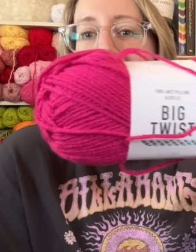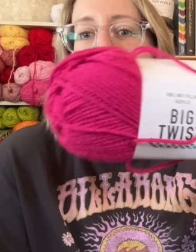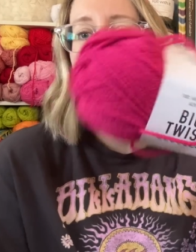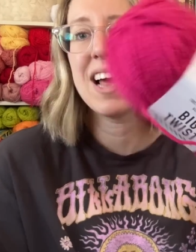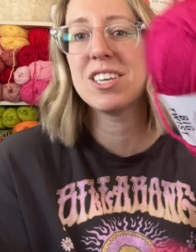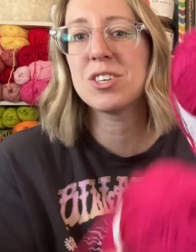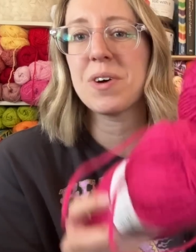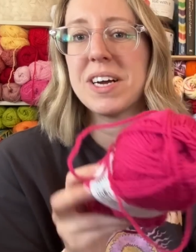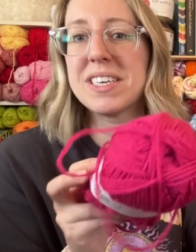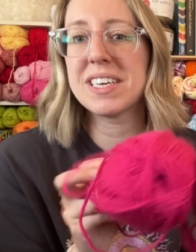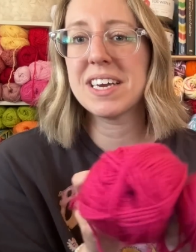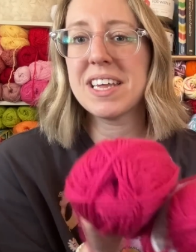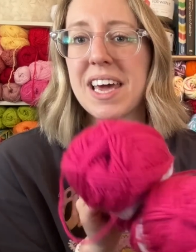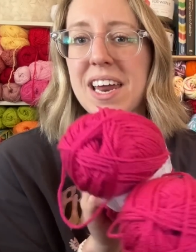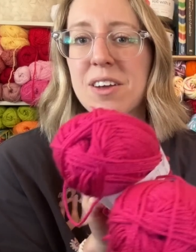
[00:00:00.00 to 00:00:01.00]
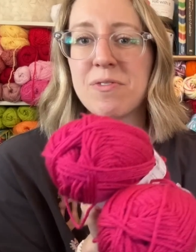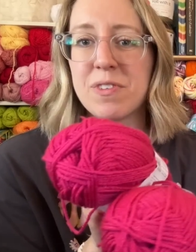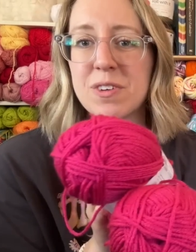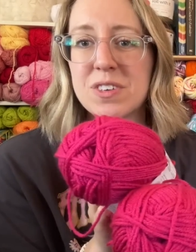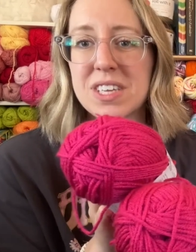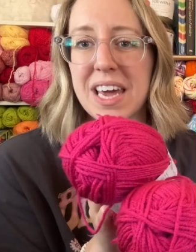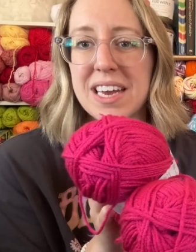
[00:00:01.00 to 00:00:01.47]
And so I did get a
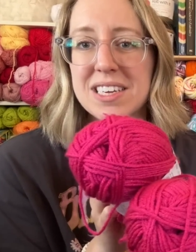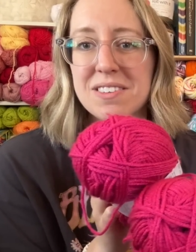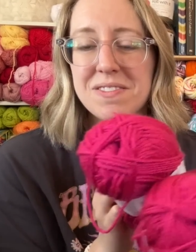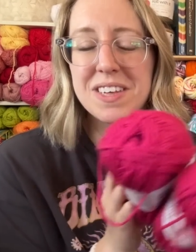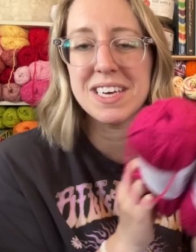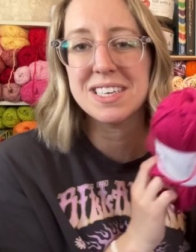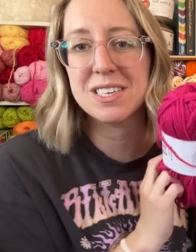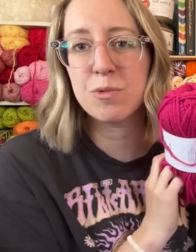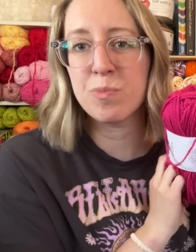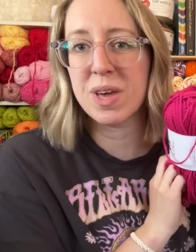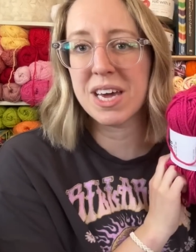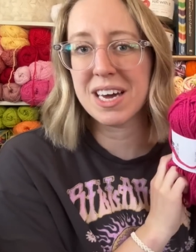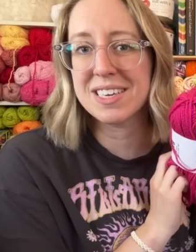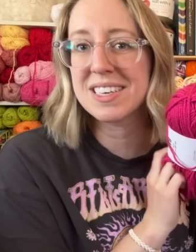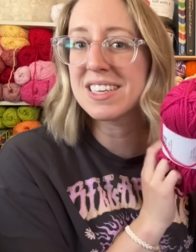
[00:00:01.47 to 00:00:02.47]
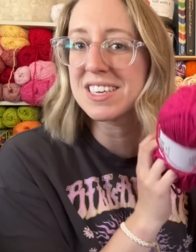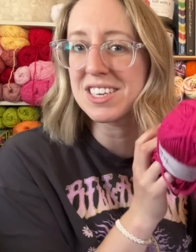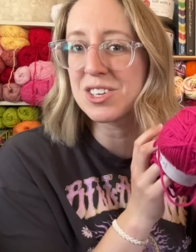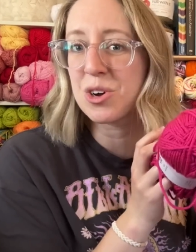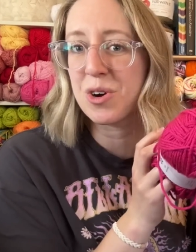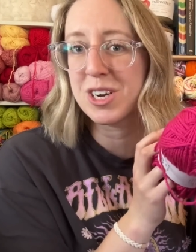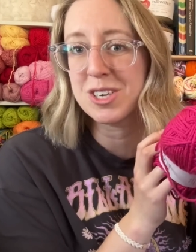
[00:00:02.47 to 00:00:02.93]
few skeins of this because this is
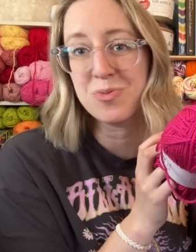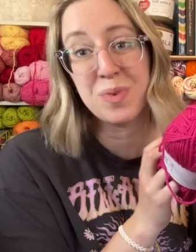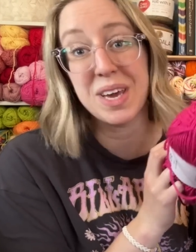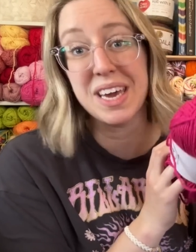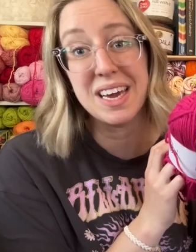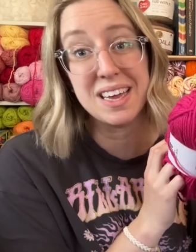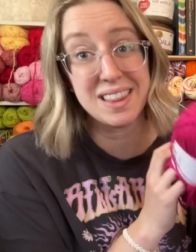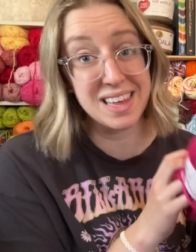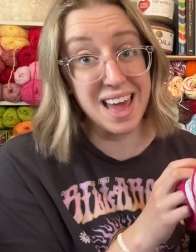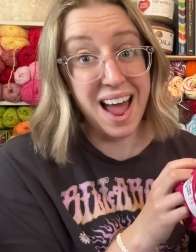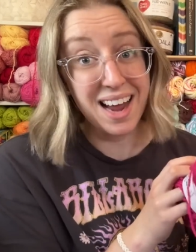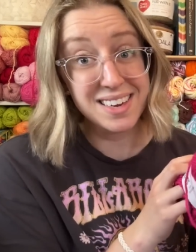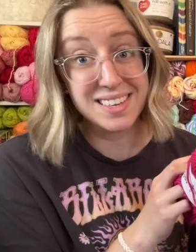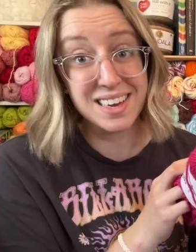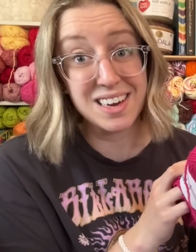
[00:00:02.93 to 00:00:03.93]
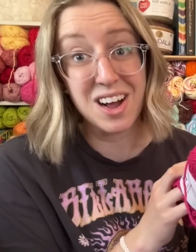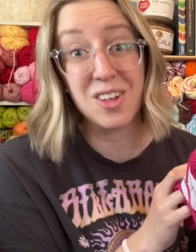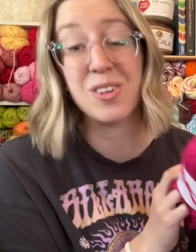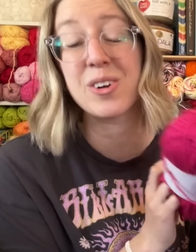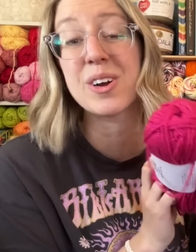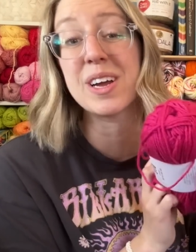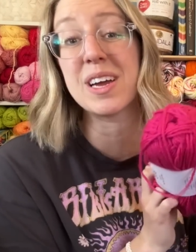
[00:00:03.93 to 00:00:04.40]
going to be the accent
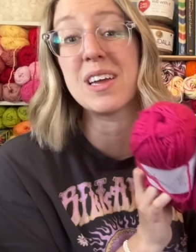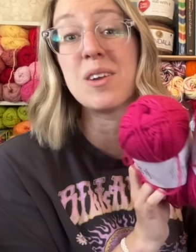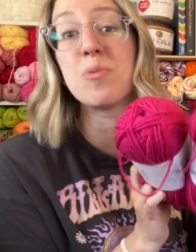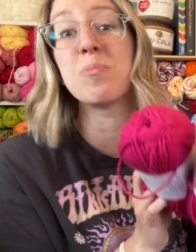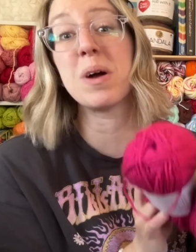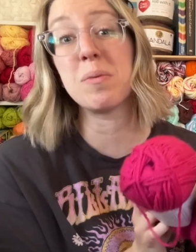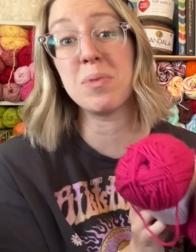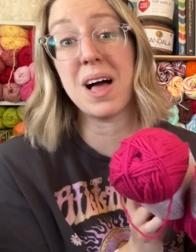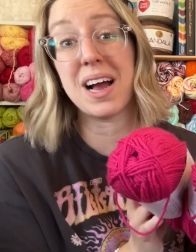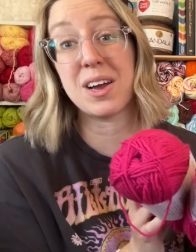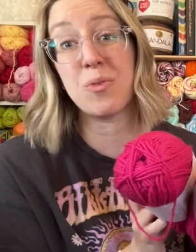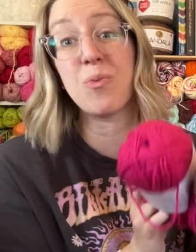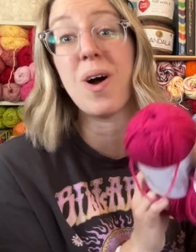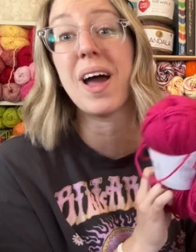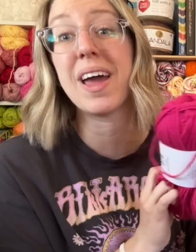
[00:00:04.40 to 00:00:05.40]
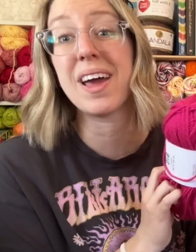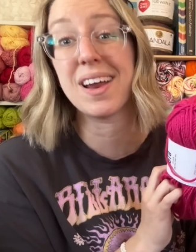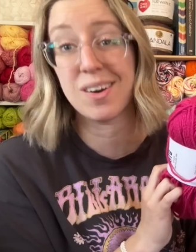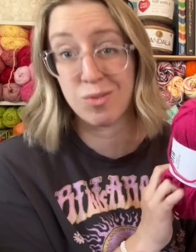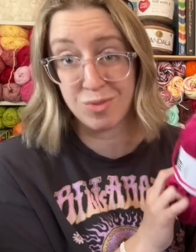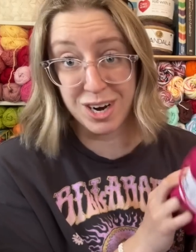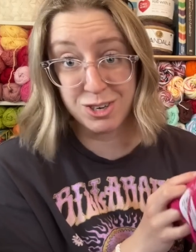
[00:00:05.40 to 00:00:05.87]
color in my black and white
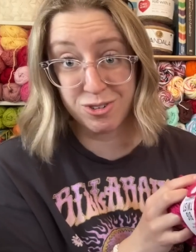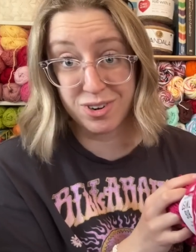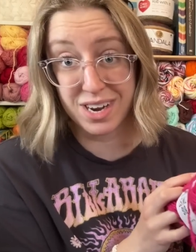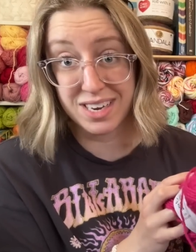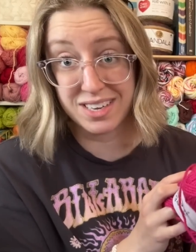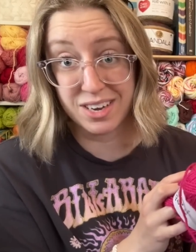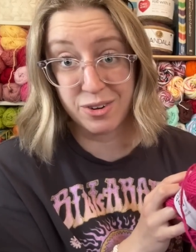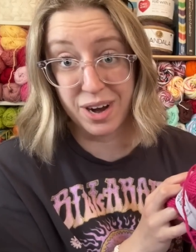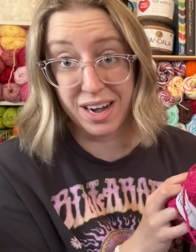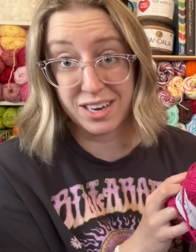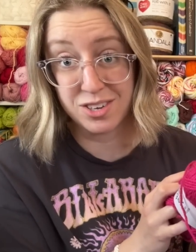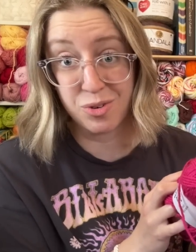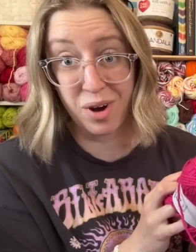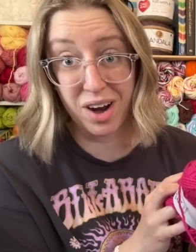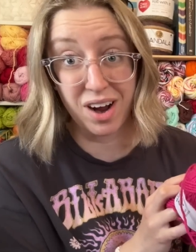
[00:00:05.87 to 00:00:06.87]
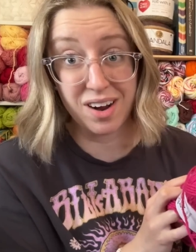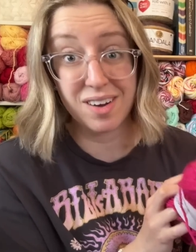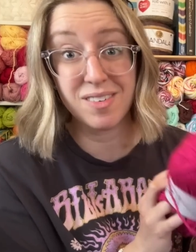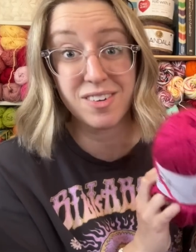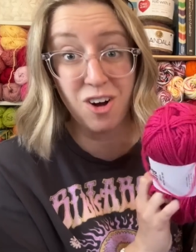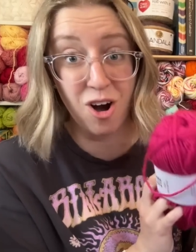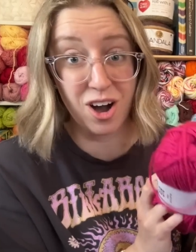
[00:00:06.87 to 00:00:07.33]
Retro Daisy Granny Square
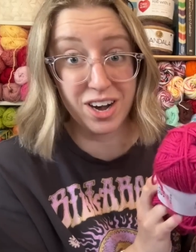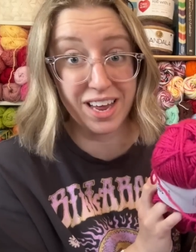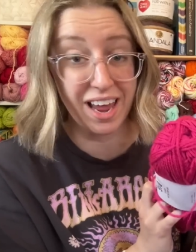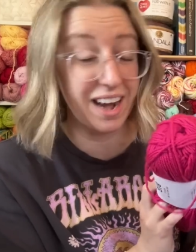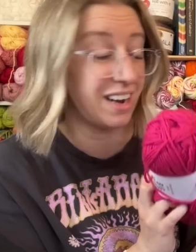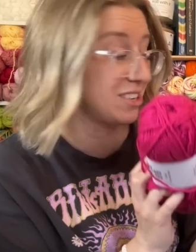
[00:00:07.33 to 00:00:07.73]
cardigan.